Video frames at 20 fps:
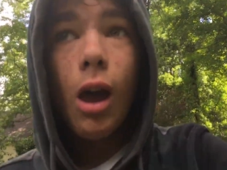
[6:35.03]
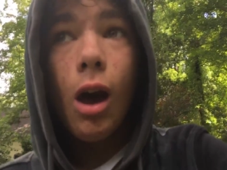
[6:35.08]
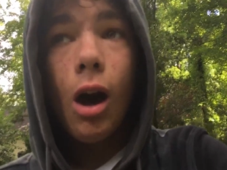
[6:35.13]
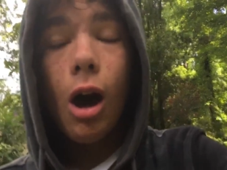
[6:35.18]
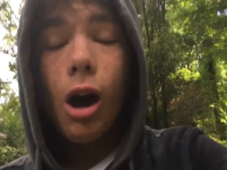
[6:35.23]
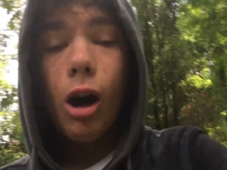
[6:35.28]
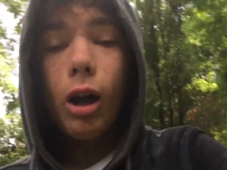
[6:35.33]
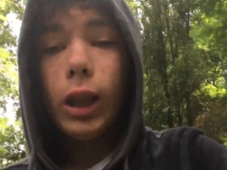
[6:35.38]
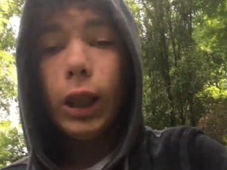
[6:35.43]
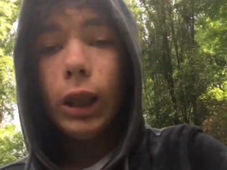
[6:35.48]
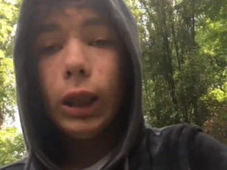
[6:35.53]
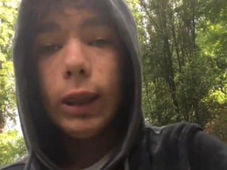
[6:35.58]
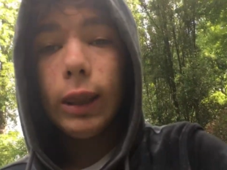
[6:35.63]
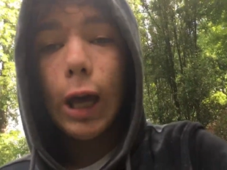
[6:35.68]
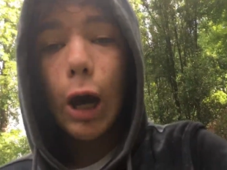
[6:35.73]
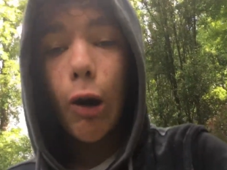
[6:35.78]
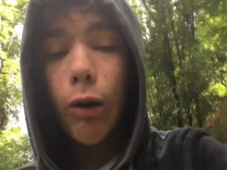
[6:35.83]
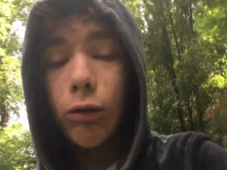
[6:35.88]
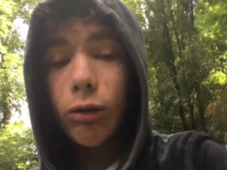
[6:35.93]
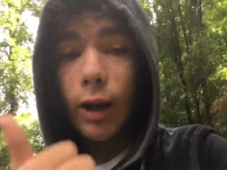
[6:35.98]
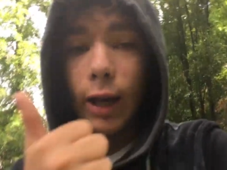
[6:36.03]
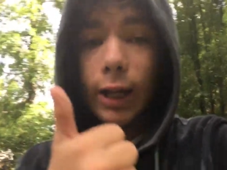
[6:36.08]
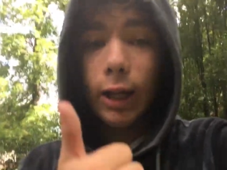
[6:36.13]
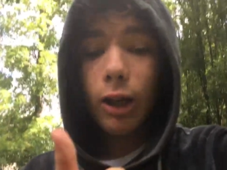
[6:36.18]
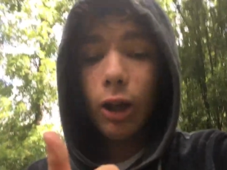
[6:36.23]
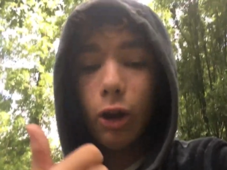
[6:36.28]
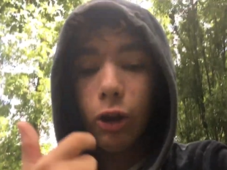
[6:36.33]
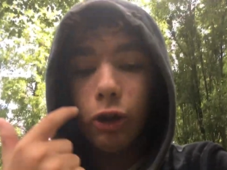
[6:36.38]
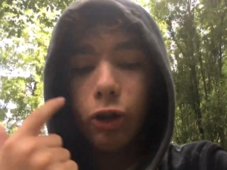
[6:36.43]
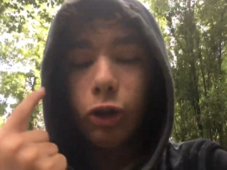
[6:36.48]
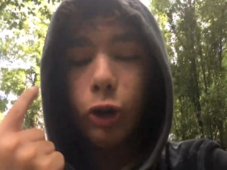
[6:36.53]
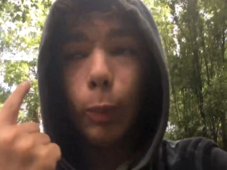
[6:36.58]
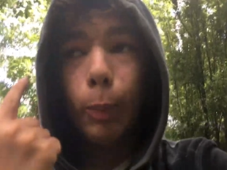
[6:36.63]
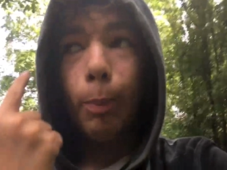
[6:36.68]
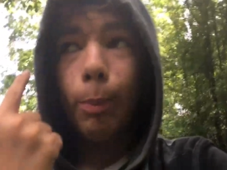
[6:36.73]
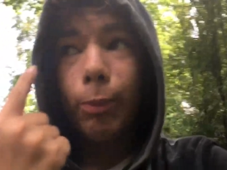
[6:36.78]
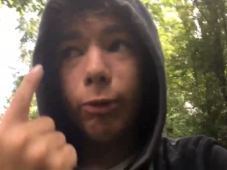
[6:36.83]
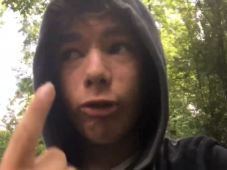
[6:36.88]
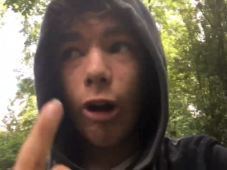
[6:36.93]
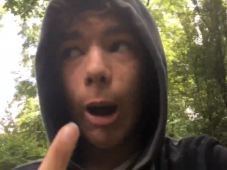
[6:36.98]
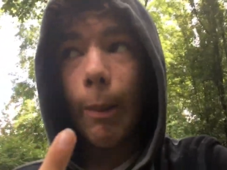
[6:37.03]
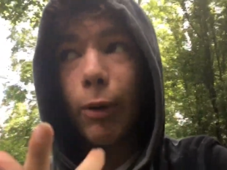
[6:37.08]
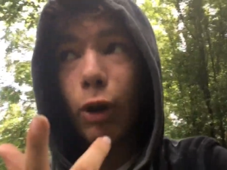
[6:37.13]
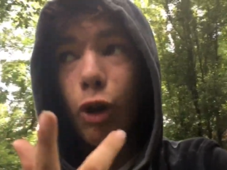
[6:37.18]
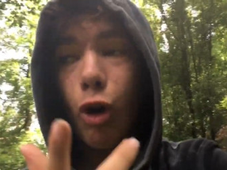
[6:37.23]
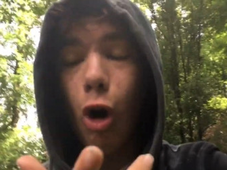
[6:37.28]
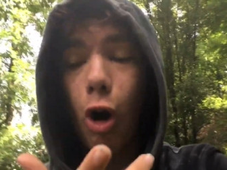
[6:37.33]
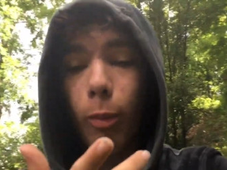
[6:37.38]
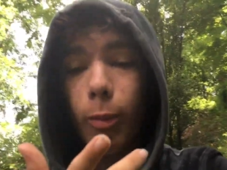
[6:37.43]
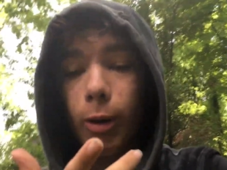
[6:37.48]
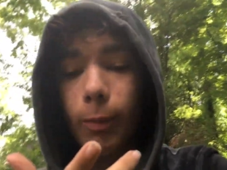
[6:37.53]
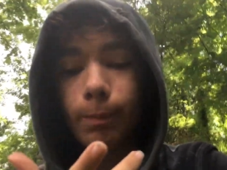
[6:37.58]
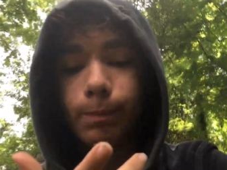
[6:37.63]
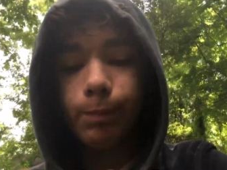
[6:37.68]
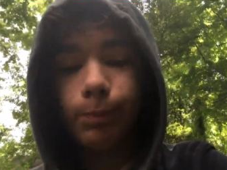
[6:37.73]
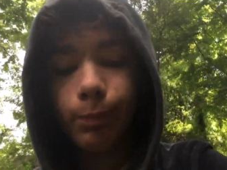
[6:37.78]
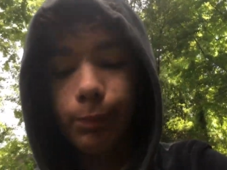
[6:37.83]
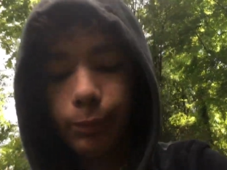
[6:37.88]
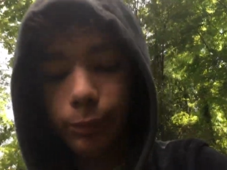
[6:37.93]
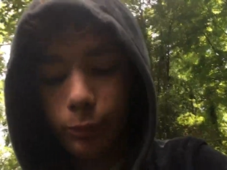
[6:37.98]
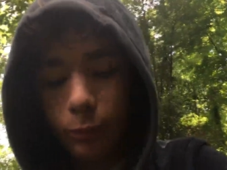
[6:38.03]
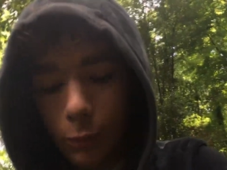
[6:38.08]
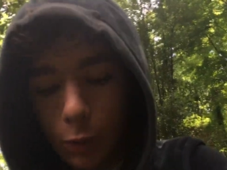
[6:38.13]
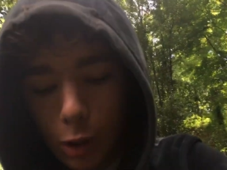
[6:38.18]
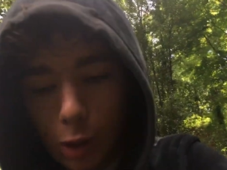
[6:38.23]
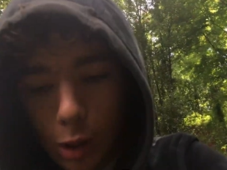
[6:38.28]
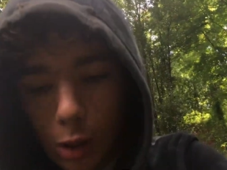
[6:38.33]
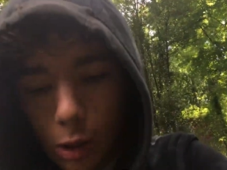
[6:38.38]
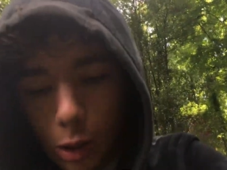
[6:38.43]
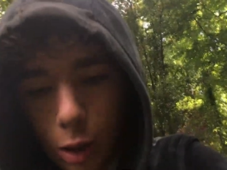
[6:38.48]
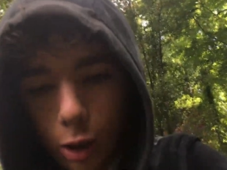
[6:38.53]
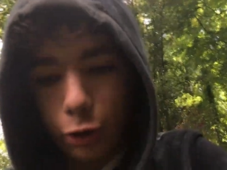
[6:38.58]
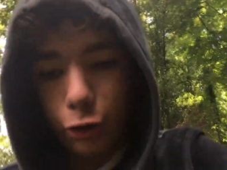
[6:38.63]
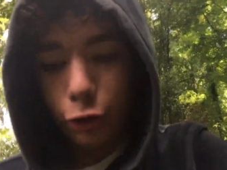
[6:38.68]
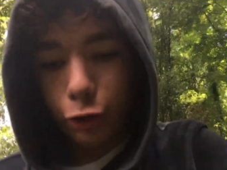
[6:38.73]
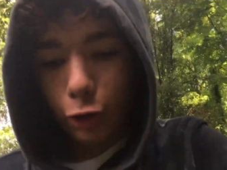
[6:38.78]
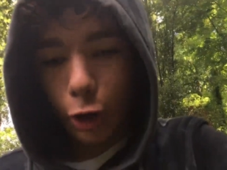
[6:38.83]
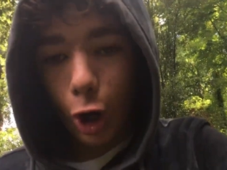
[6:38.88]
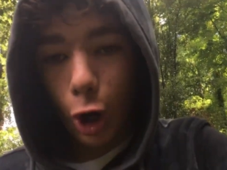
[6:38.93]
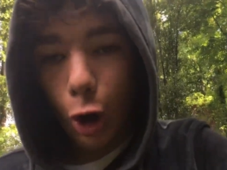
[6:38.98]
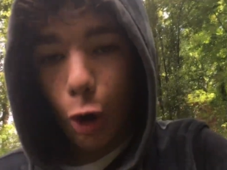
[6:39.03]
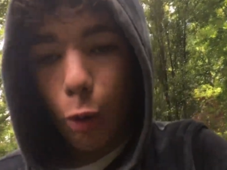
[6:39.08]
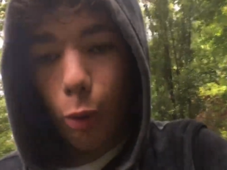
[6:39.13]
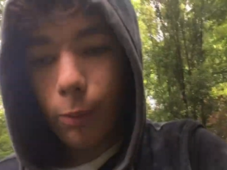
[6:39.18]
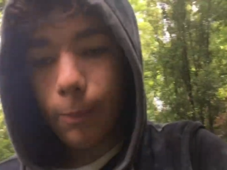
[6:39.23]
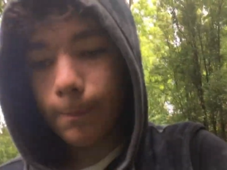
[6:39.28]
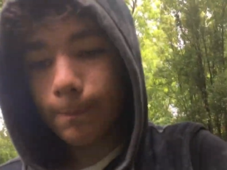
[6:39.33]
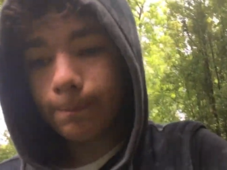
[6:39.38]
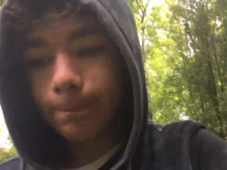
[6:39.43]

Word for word: Uh, now like, subscribe, and comment. So,